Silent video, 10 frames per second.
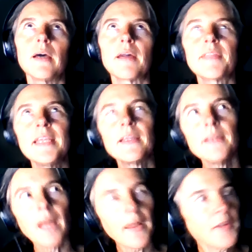I think
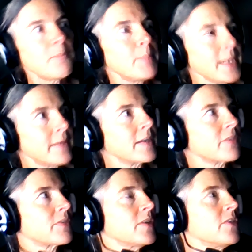another big
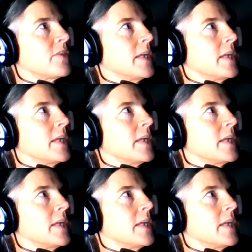difference